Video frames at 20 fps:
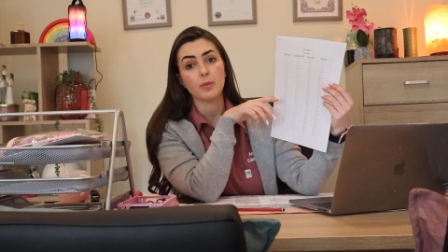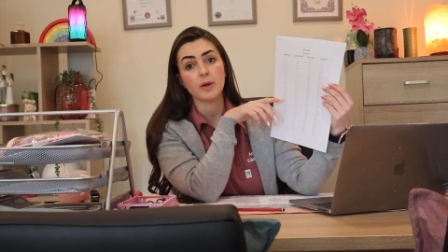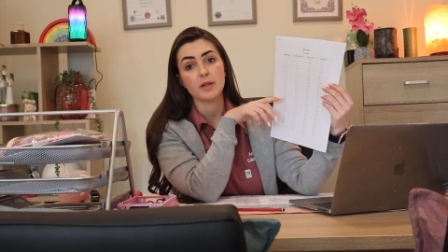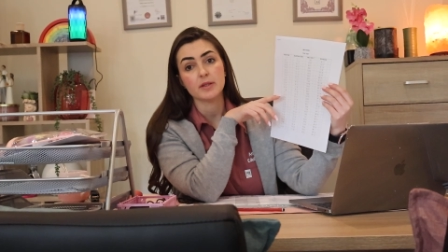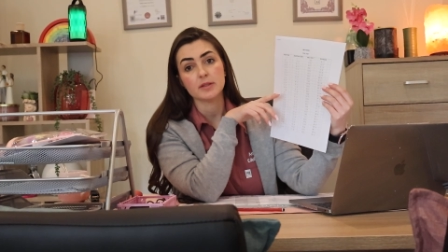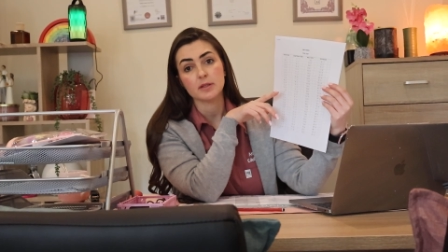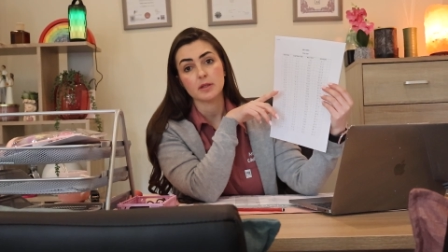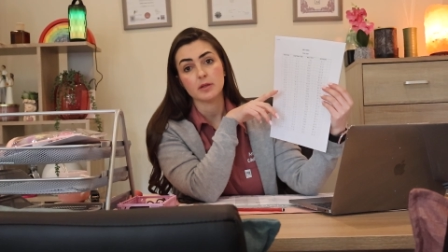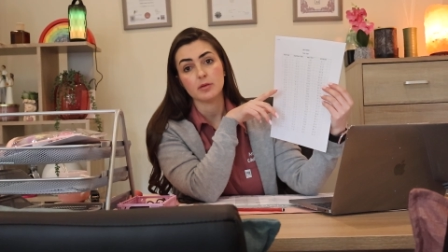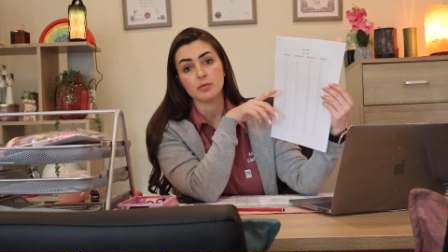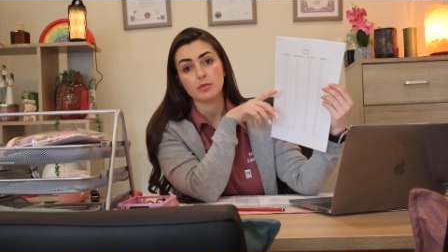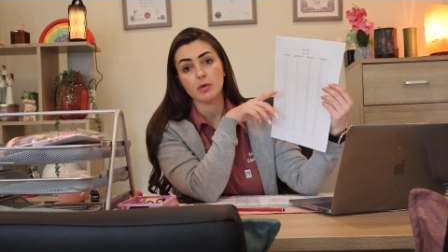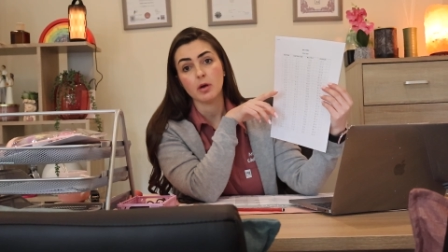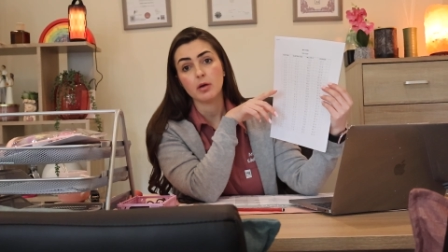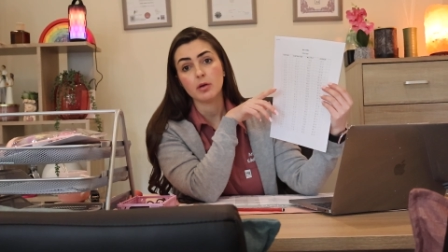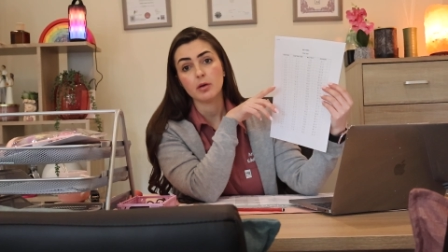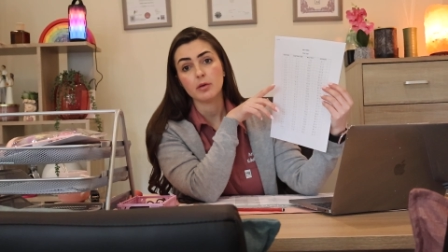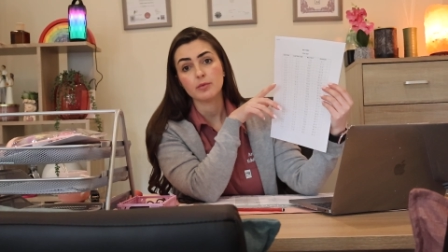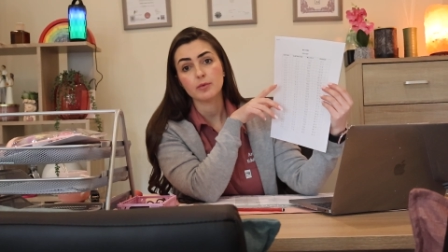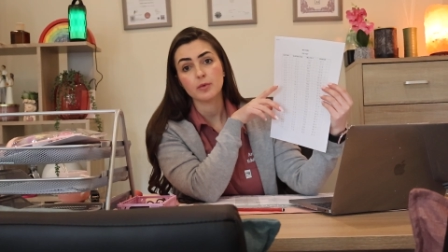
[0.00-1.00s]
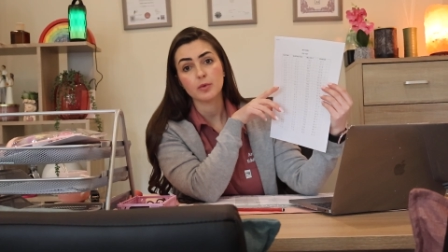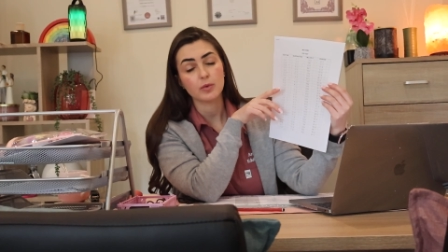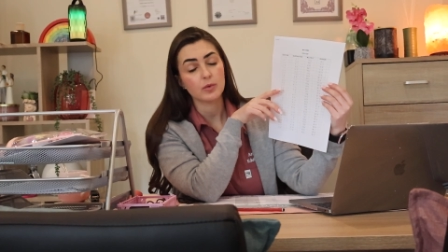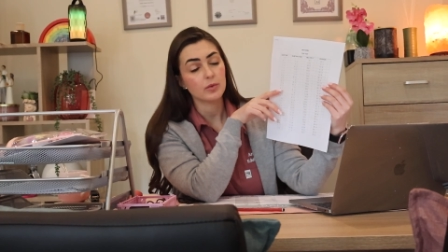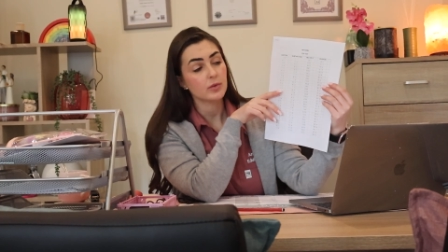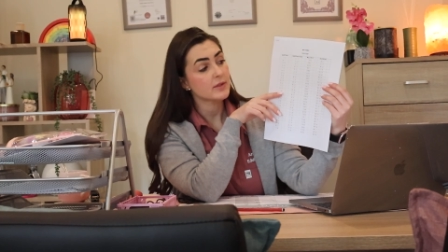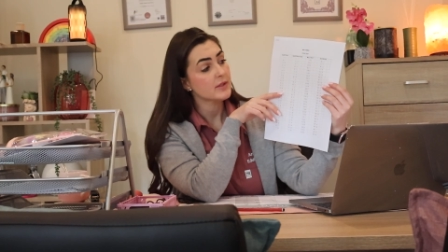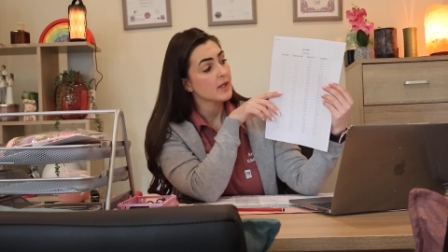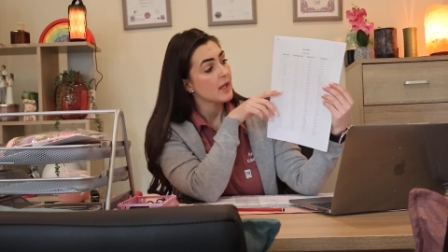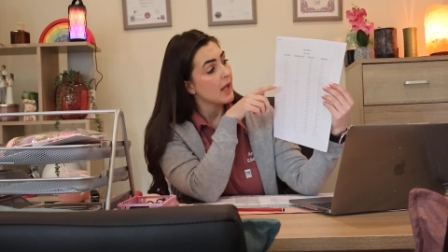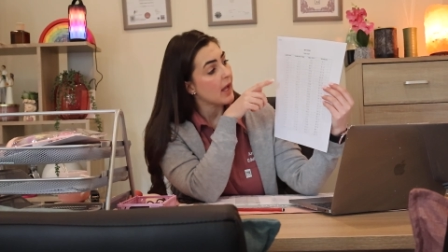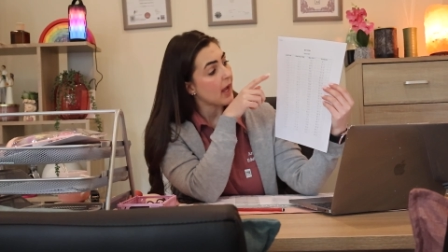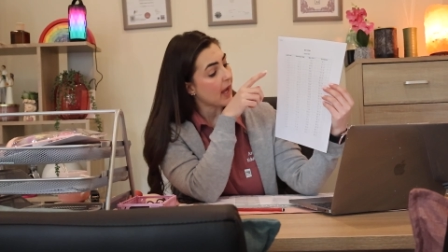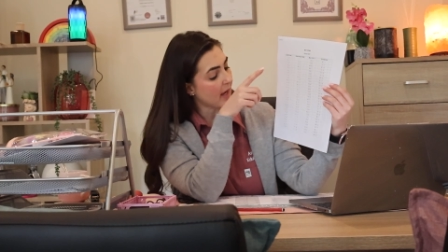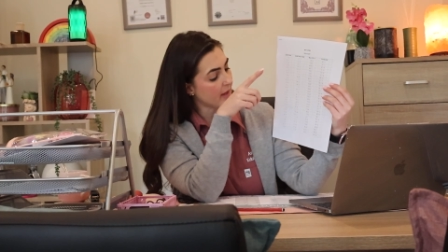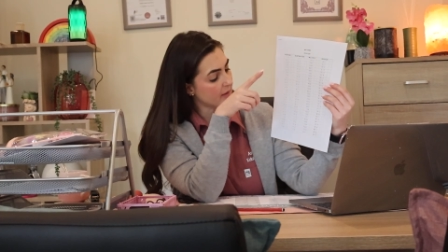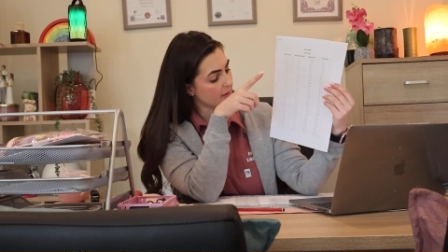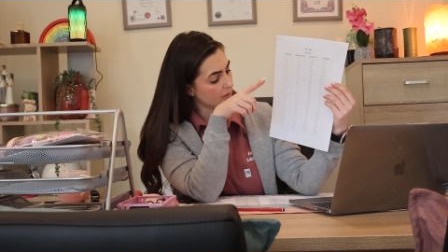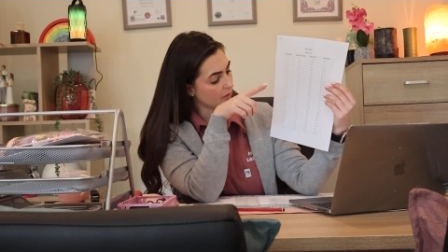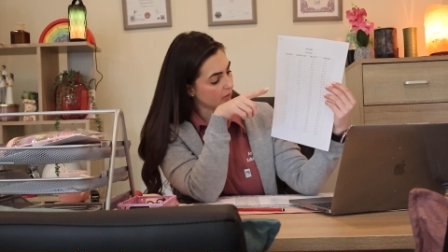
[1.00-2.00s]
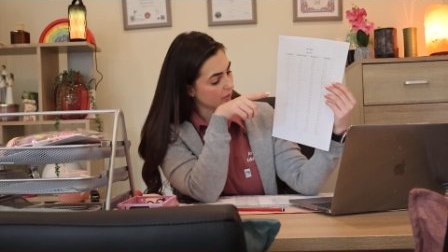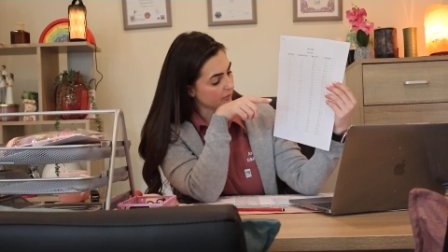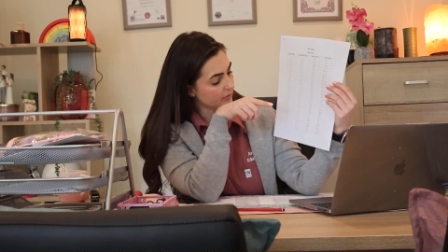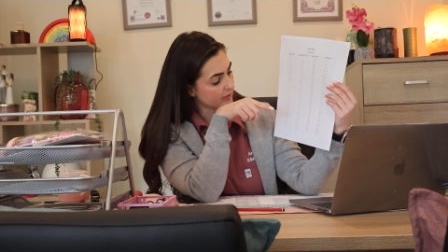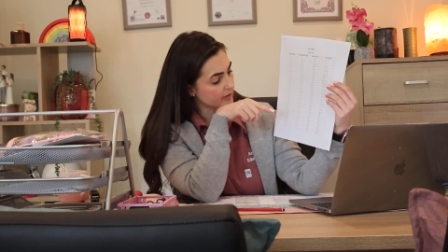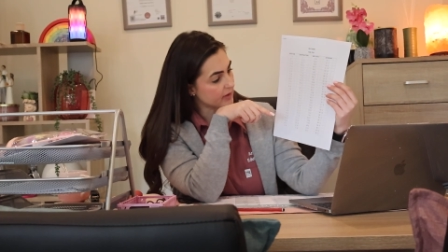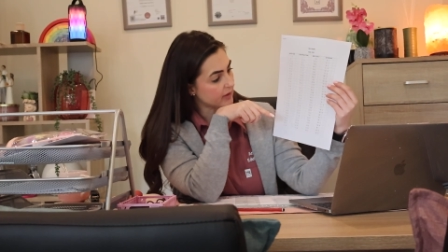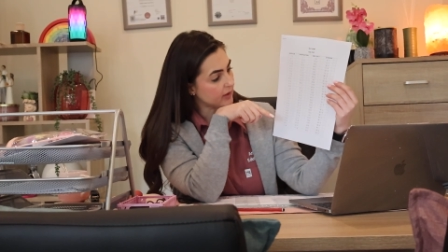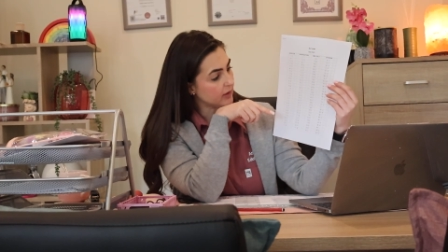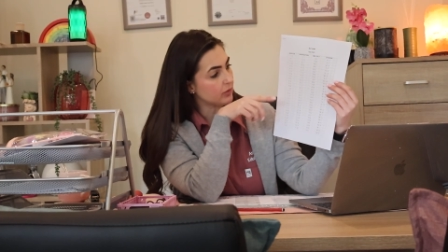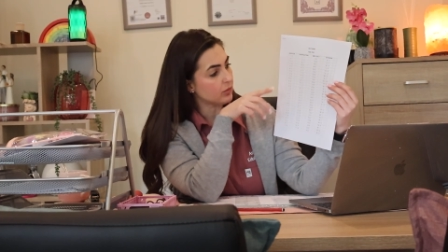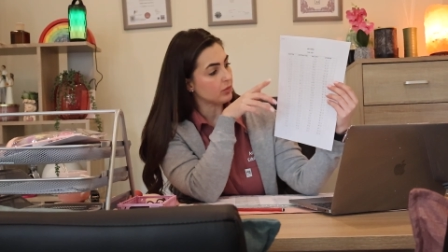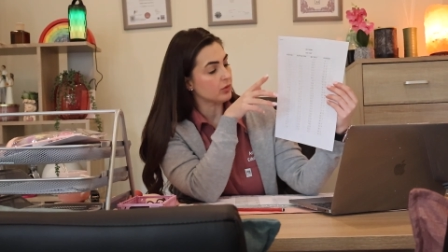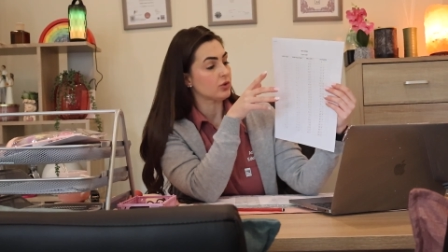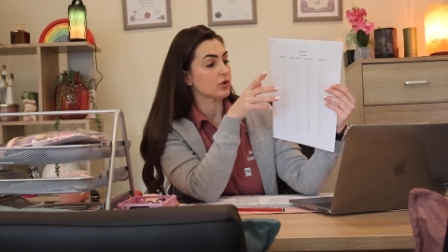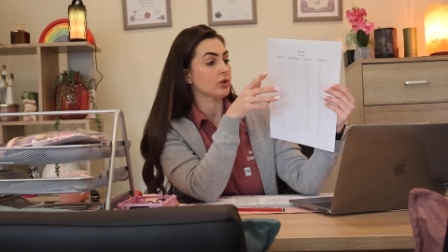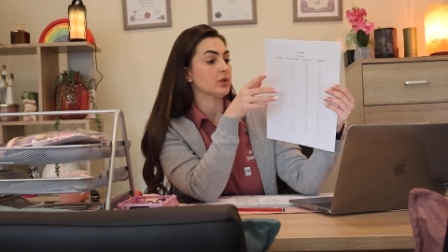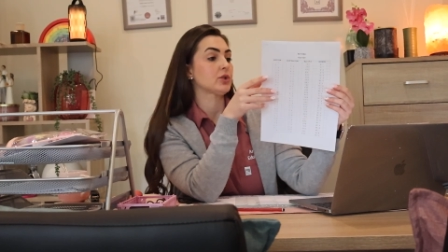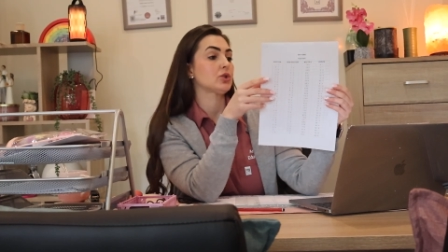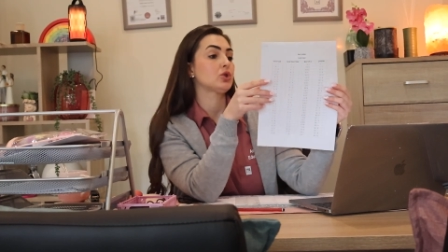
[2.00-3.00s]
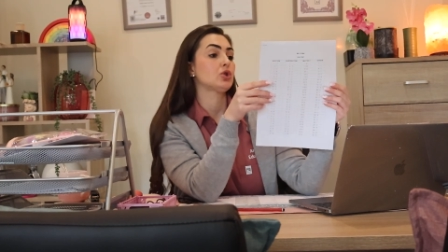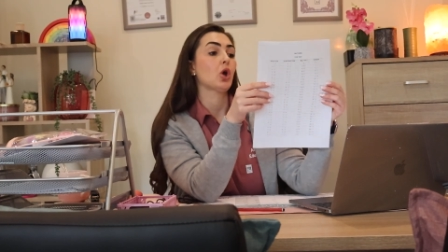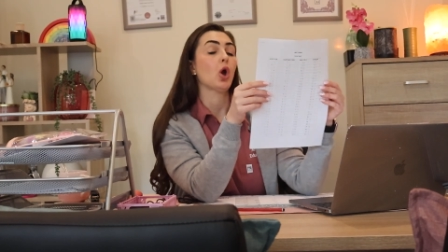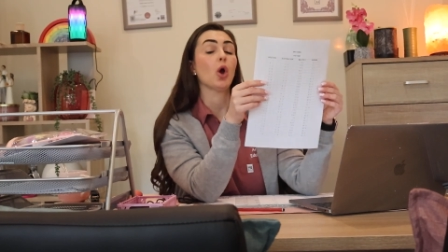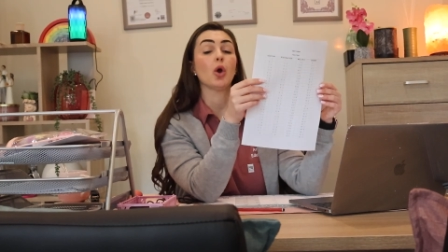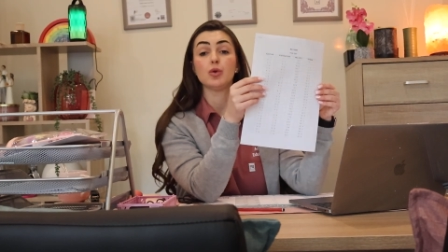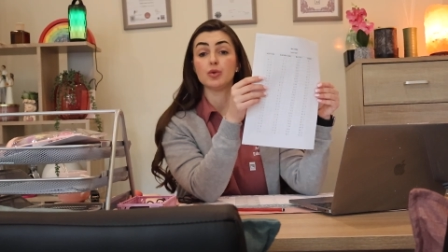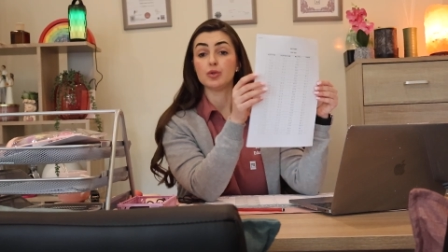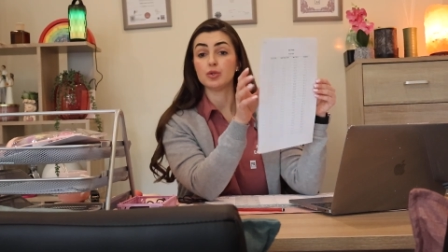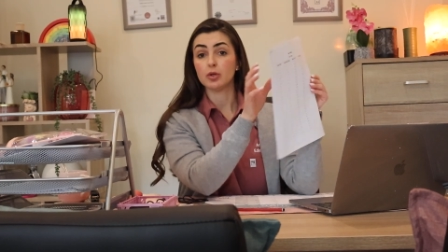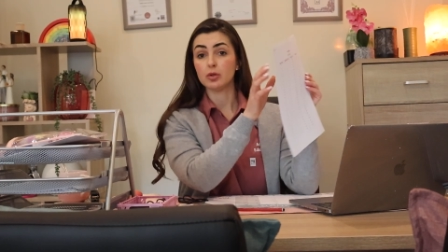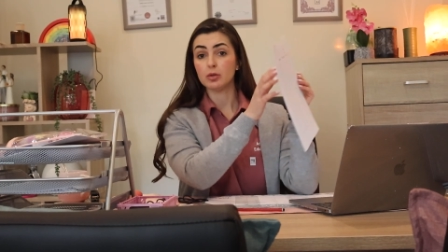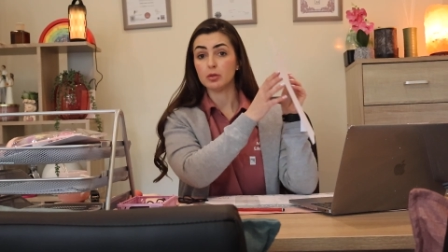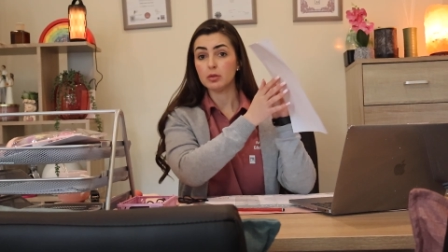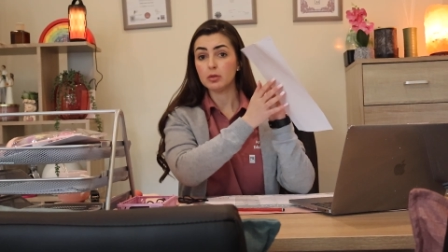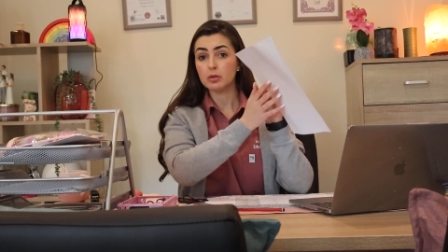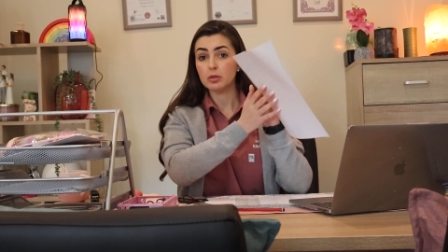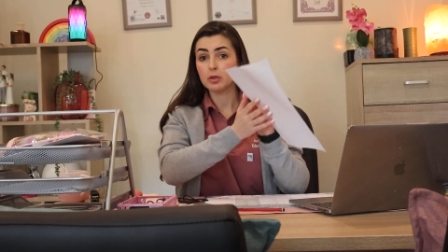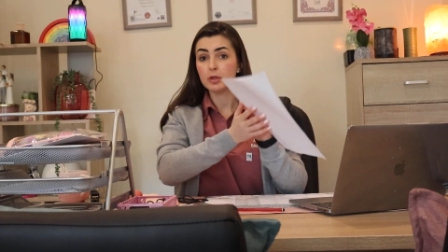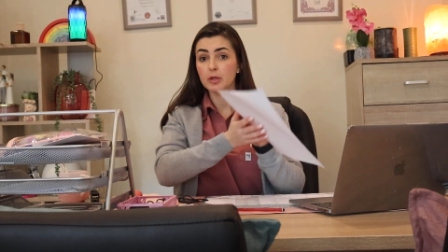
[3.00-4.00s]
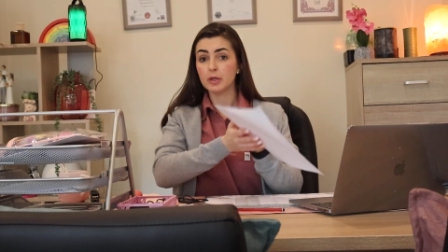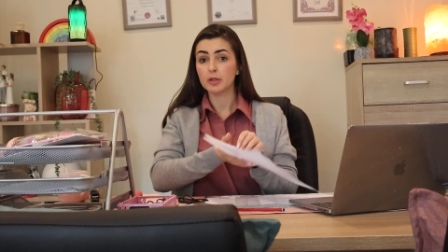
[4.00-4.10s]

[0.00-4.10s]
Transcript: the ones that are wrong, of course. And then obviously you will just total